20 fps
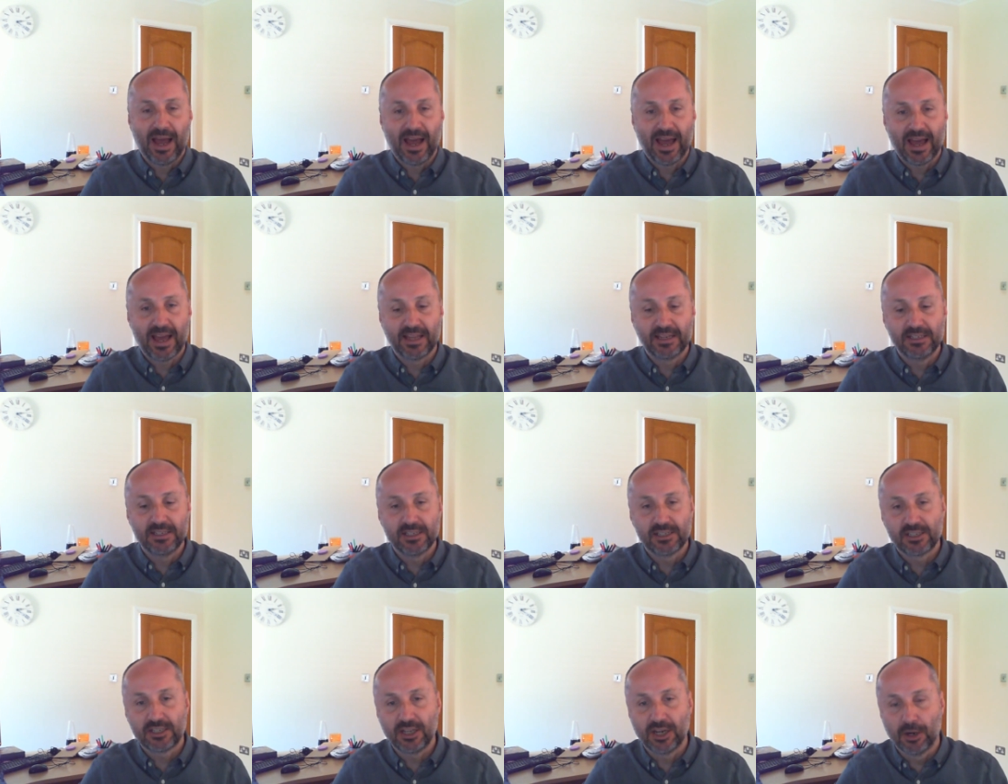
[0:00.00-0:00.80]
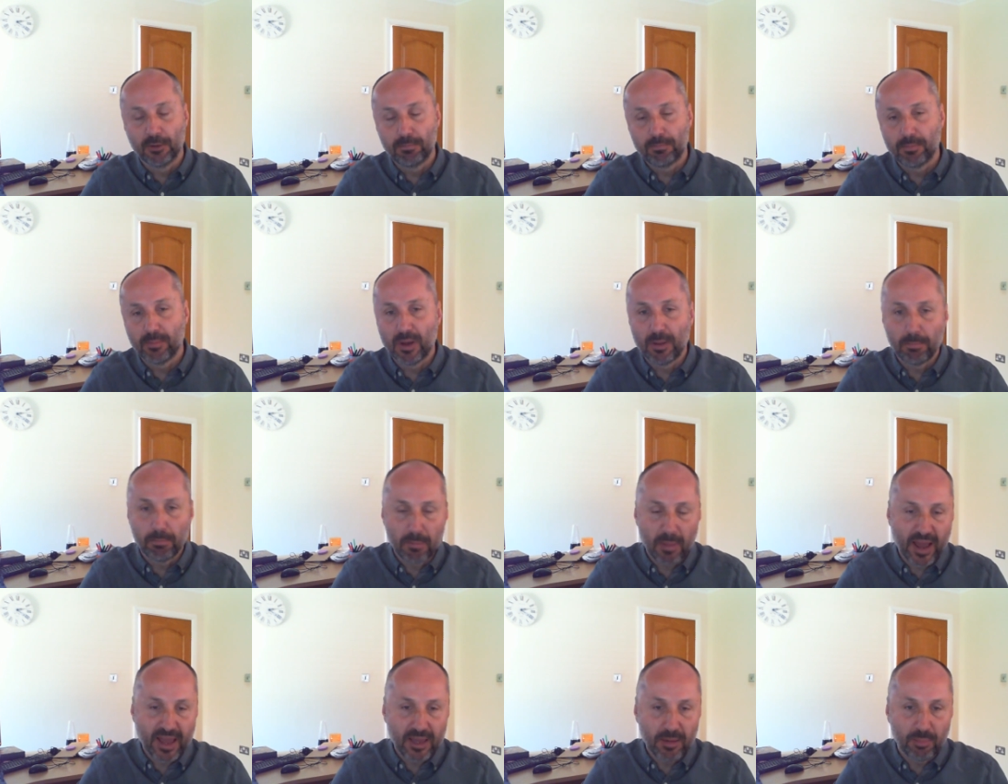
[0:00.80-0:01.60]
and
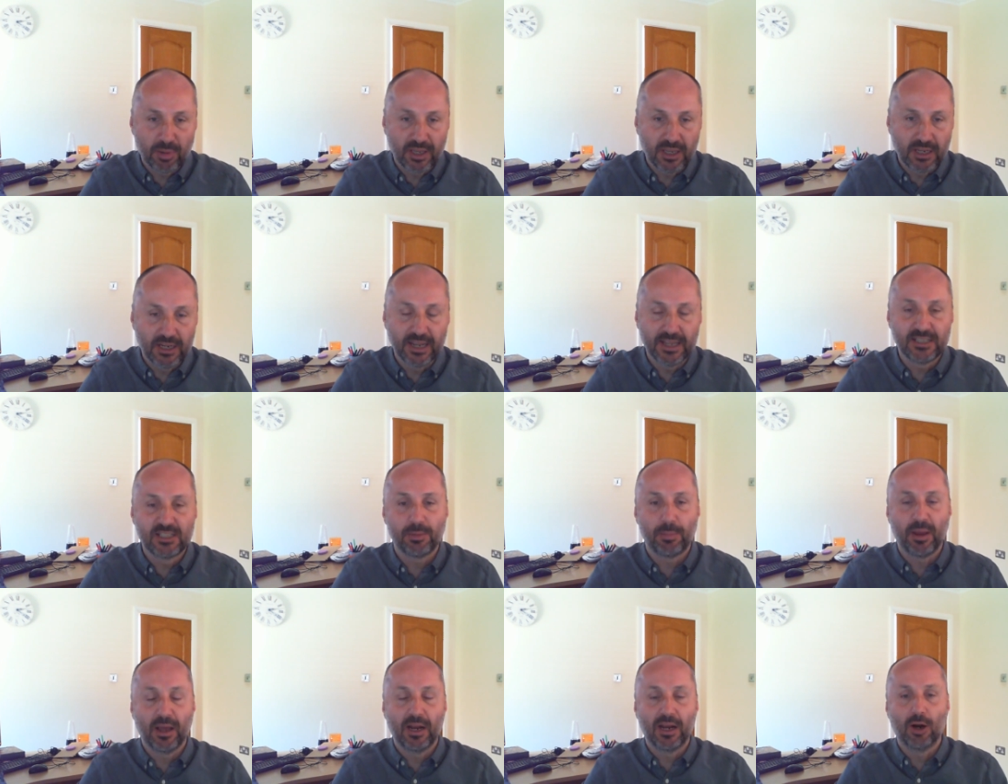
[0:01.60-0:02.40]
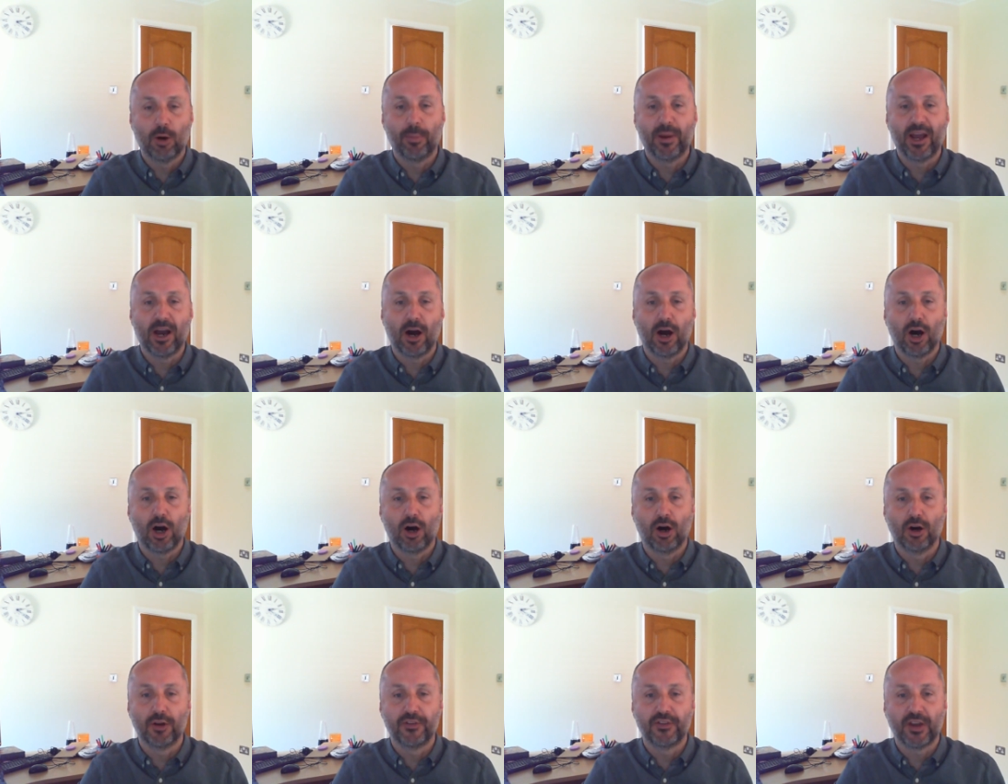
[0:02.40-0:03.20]
maybe you need to be a little bit
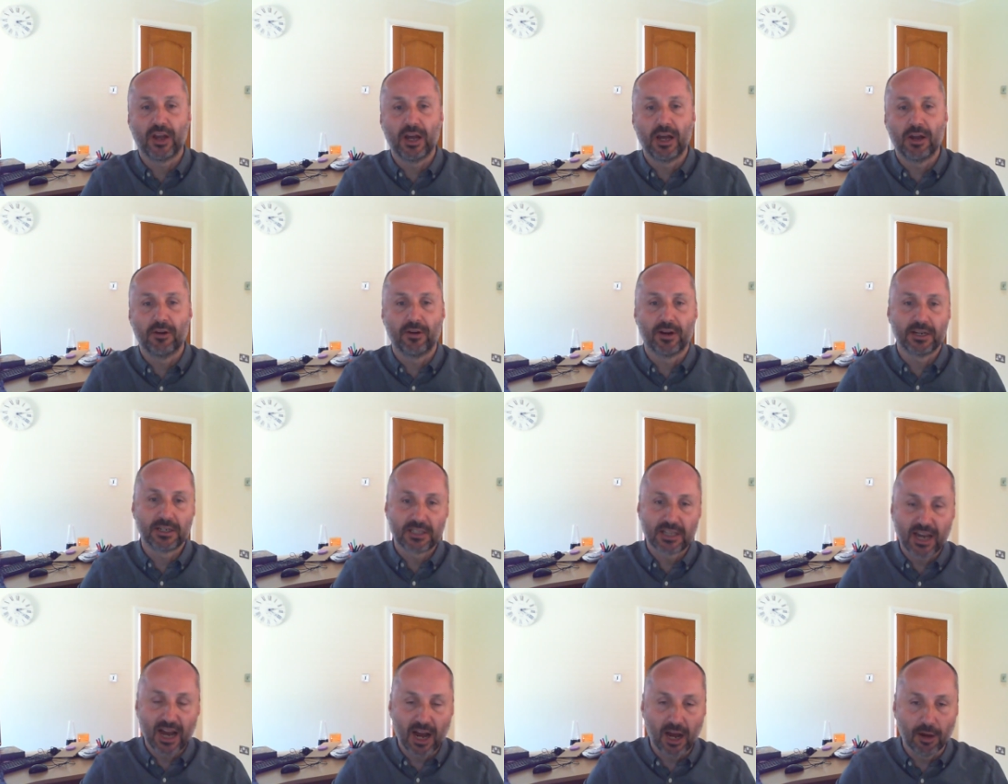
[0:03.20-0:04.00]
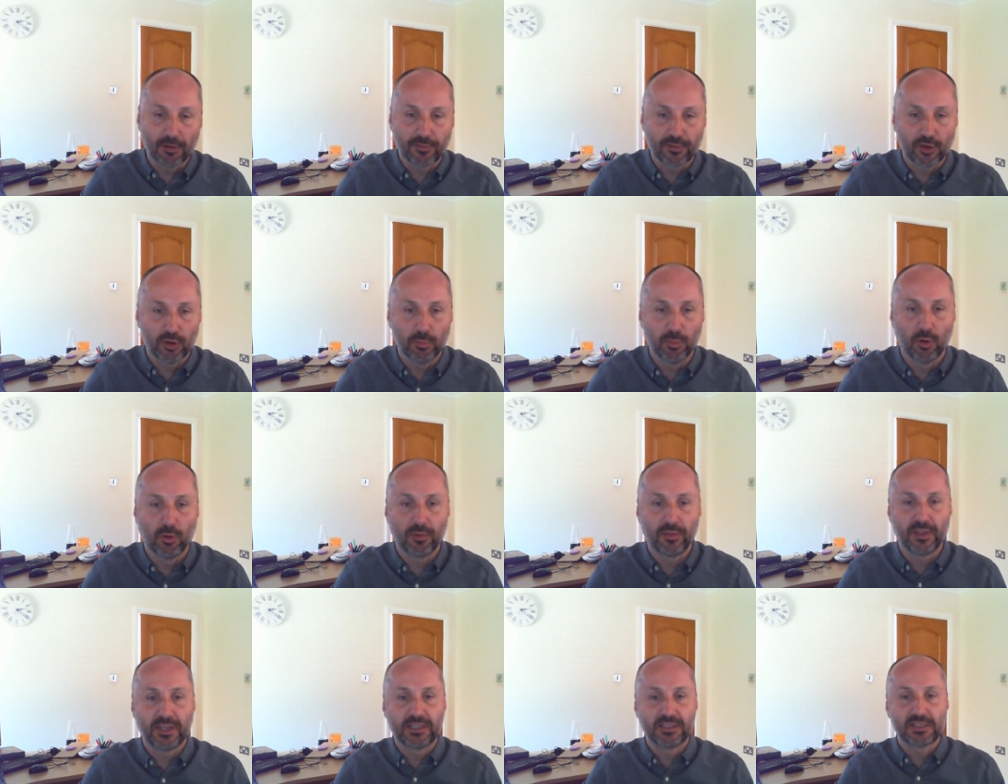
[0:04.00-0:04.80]
harder and cut a few more
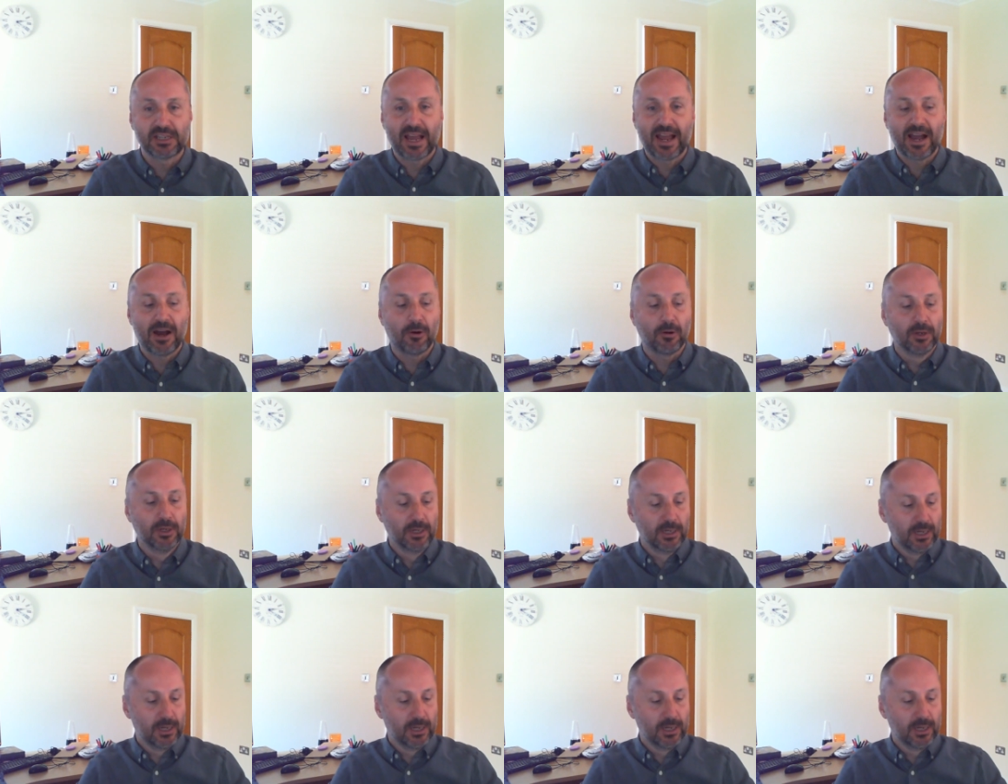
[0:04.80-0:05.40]
things out.